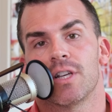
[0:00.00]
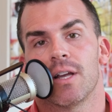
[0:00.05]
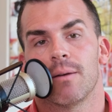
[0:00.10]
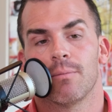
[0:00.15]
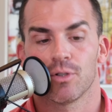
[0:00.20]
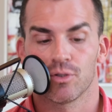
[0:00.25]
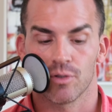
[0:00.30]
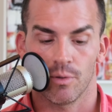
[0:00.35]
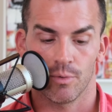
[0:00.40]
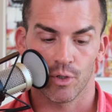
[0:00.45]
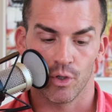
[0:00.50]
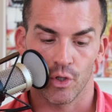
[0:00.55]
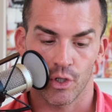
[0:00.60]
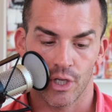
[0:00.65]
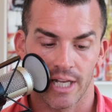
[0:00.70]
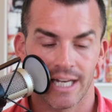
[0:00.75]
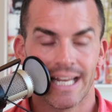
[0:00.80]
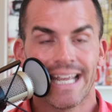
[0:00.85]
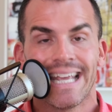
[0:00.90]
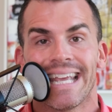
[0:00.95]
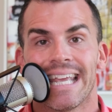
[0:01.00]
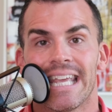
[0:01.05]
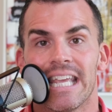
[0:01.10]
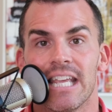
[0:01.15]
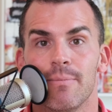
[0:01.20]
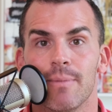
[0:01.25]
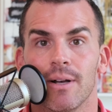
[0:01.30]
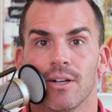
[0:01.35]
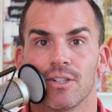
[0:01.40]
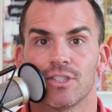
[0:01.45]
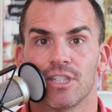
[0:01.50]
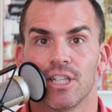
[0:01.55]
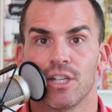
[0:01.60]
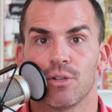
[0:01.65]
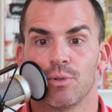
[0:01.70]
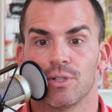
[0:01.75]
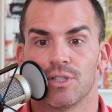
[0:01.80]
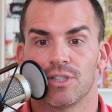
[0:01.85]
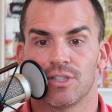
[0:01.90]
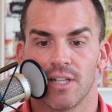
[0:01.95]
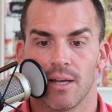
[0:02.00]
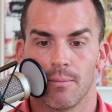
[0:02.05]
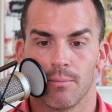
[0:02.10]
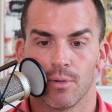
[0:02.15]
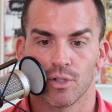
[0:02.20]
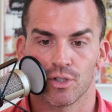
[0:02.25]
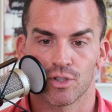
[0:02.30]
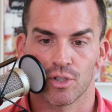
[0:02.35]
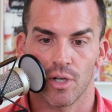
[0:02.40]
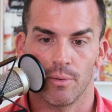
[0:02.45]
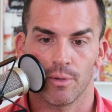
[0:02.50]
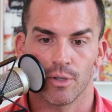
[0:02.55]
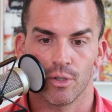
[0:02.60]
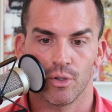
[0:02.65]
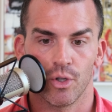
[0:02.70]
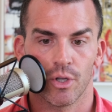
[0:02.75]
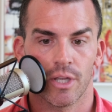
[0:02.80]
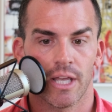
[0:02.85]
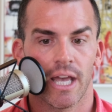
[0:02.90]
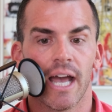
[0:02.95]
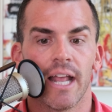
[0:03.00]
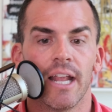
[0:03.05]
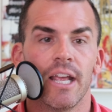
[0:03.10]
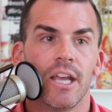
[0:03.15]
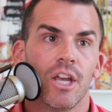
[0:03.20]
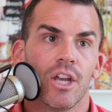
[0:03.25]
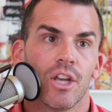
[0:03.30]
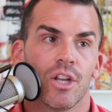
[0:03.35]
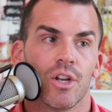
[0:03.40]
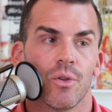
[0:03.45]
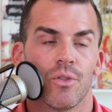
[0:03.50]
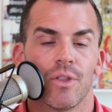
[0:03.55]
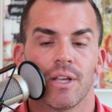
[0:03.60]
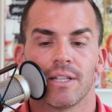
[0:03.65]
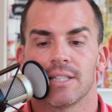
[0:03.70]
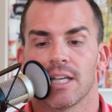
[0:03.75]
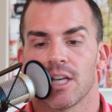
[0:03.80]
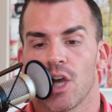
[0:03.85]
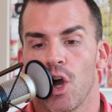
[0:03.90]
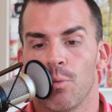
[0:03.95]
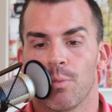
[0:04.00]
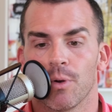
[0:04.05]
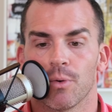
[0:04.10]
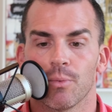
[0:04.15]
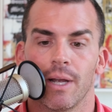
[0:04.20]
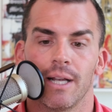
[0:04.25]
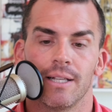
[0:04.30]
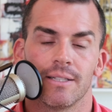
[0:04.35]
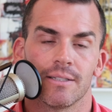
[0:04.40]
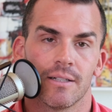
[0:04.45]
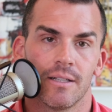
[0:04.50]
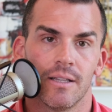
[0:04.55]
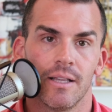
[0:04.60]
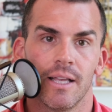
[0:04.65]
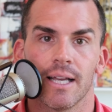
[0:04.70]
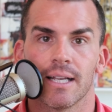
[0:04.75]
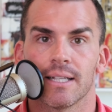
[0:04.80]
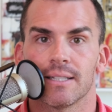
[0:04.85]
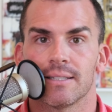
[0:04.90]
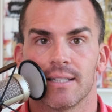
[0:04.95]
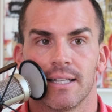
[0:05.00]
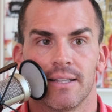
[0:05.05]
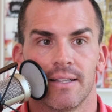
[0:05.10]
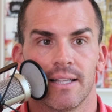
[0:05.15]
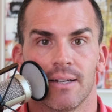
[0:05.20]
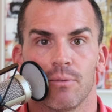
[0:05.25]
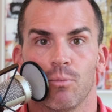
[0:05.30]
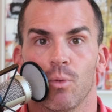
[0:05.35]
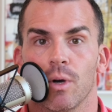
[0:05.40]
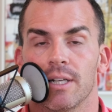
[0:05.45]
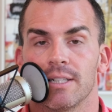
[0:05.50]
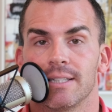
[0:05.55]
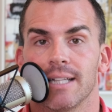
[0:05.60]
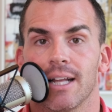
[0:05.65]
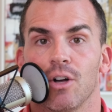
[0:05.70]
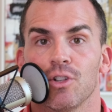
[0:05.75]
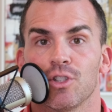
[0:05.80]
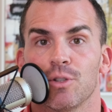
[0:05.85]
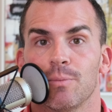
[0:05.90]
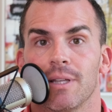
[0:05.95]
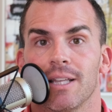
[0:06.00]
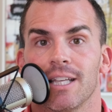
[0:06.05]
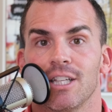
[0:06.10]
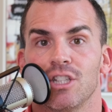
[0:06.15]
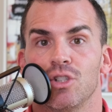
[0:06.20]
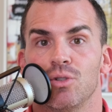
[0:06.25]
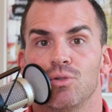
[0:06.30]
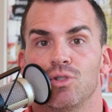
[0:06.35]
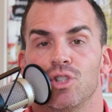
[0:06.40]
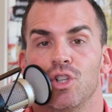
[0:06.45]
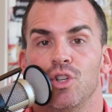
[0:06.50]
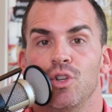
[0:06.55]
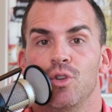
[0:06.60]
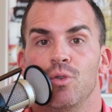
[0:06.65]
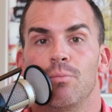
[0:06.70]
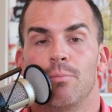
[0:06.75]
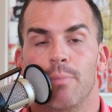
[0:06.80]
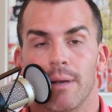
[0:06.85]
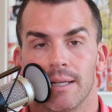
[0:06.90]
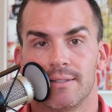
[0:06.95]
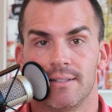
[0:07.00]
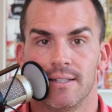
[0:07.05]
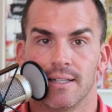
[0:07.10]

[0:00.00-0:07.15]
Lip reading: So I want to look at email sequence numbers. So I want to look at, things like open rates, clicks, and then what does that ultimately do to new business?